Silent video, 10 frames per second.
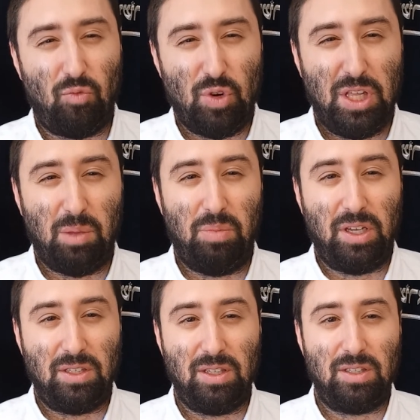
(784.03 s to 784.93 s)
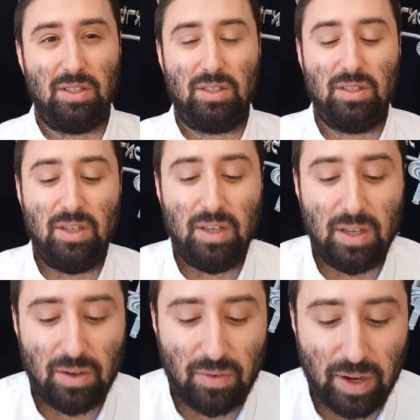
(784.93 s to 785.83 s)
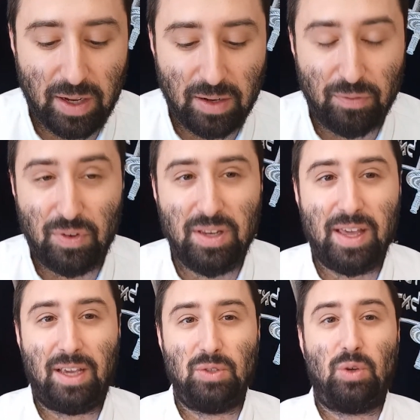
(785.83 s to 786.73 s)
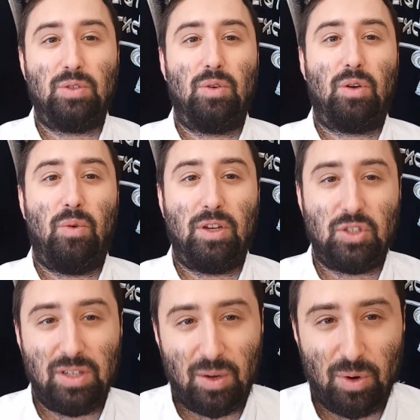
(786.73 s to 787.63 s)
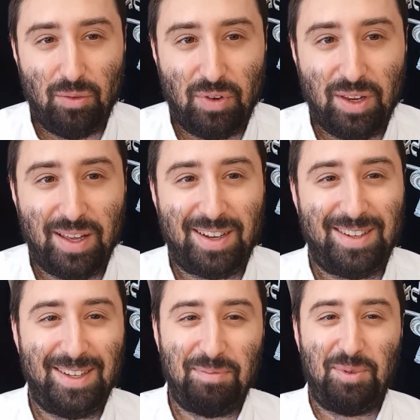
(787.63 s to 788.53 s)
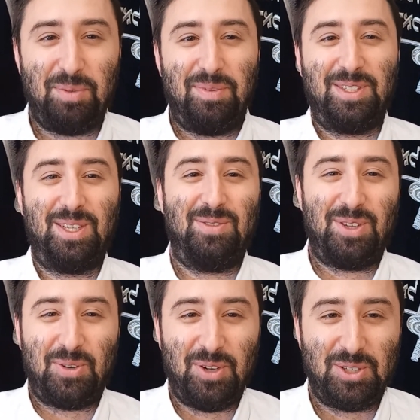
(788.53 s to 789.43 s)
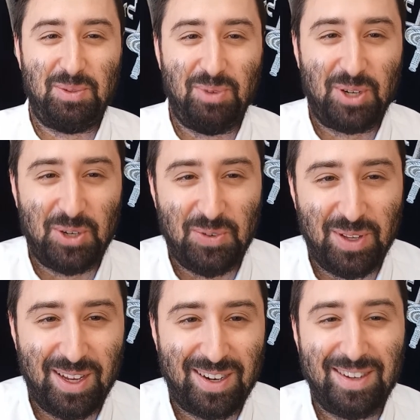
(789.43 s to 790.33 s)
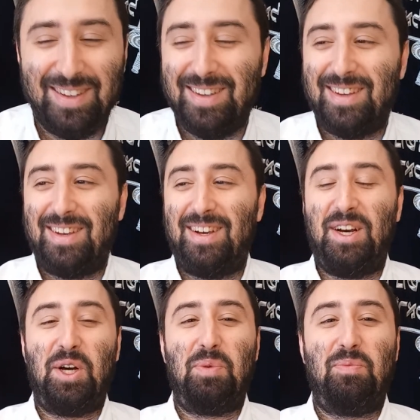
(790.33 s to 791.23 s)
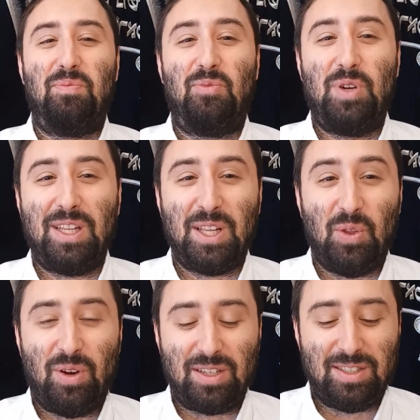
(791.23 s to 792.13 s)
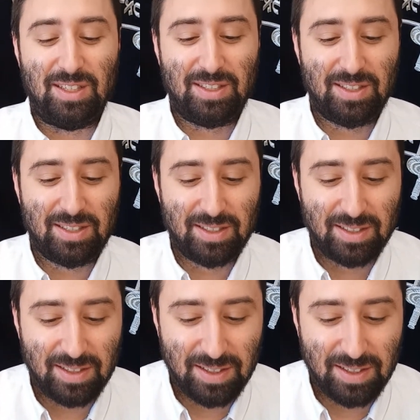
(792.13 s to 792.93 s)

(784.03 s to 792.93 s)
really big tzitzis, right? V-neck is also a question. I wear a V-neck. I put myself in a question mark over there. Really long tzitzis.